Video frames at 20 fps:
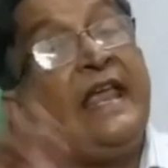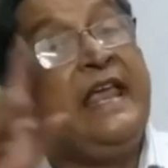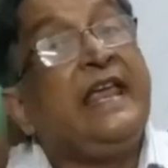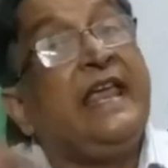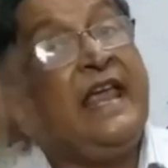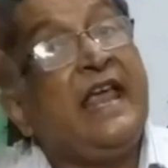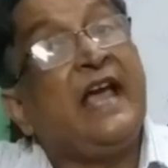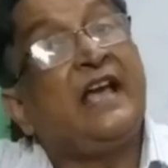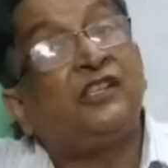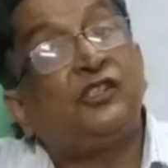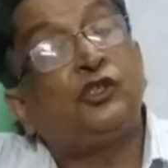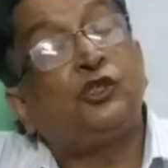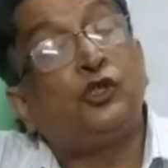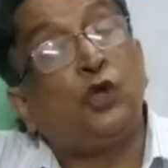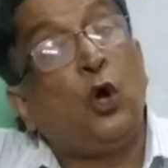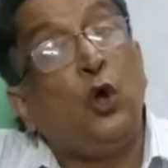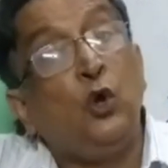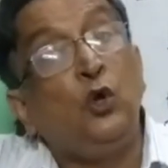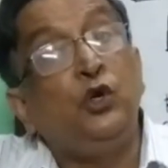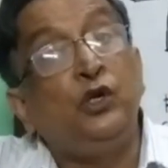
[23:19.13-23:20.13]
He has
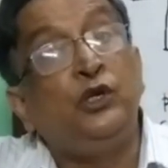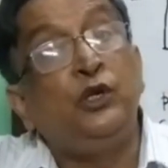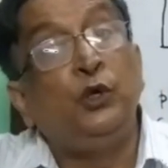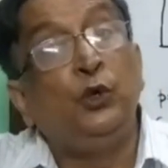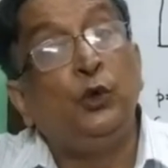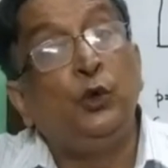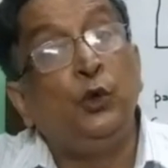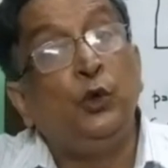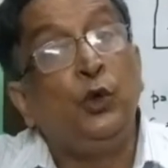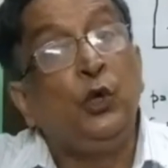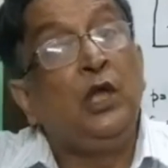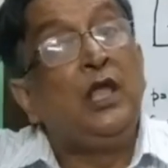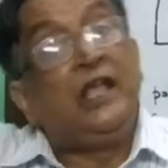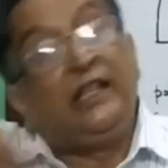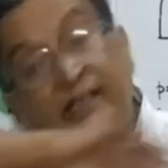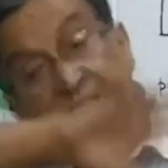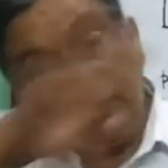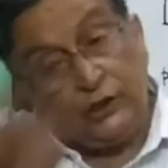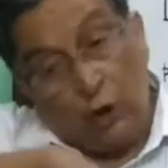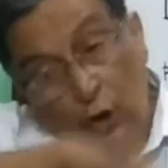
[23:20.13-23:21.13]
told you
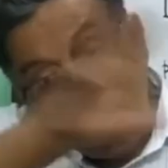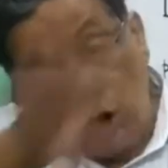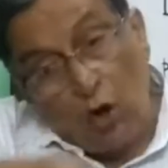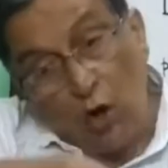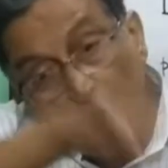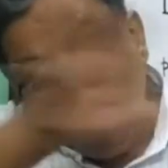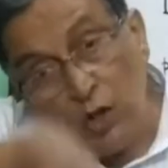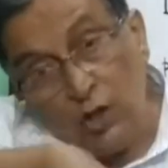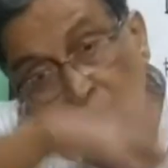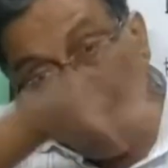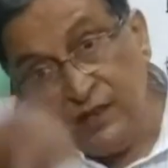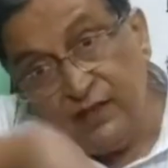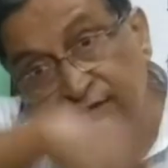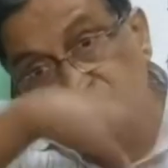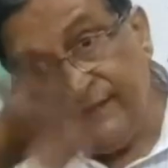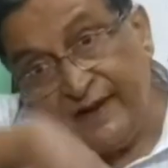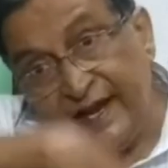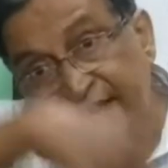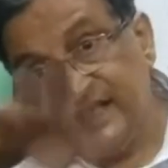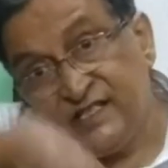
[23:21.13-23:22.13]
that all the
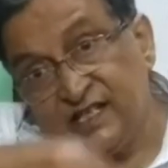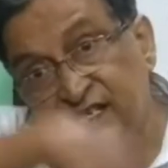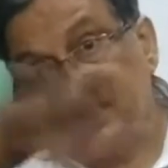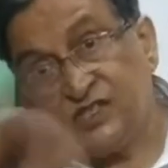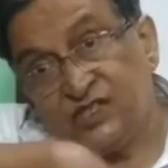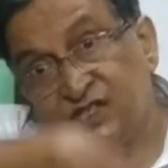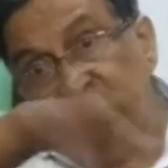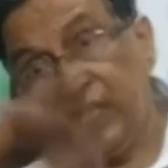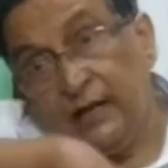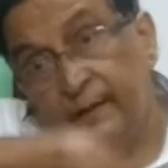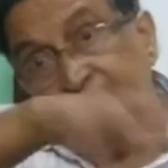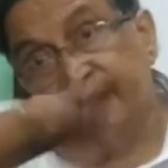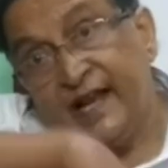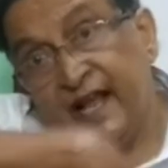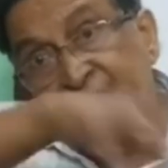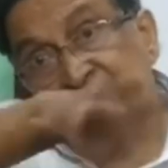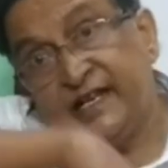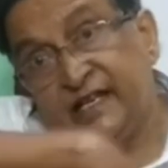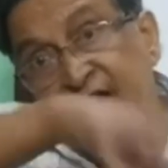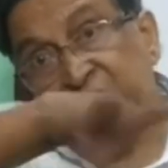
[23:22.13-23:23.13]
phases,
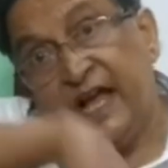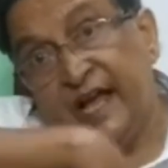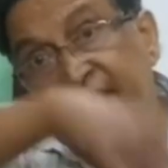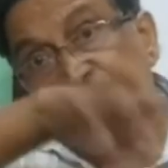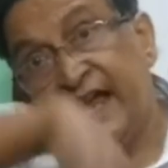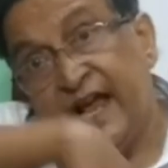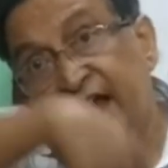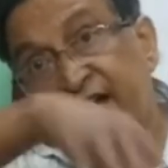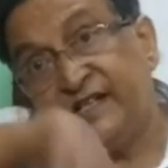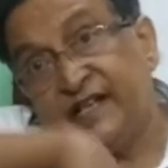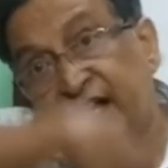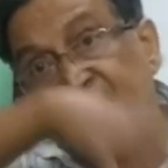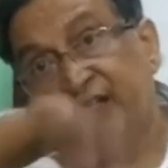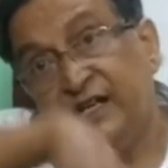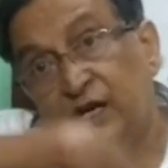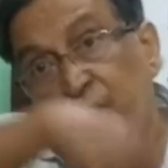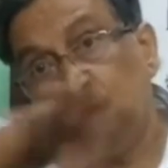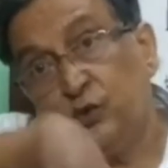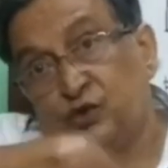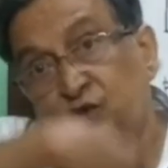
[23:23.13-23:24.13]
sillimanite, kyanite and
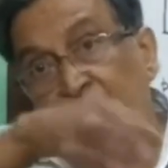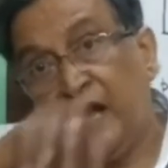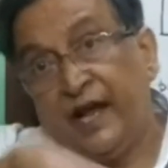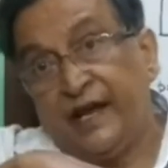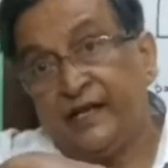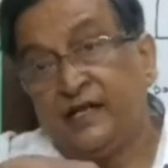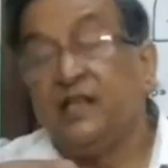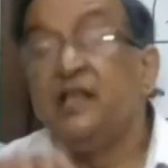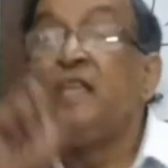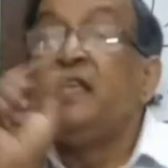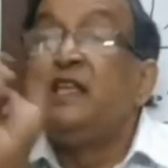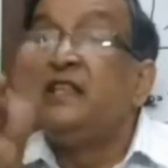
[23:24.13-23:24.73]
andalusite,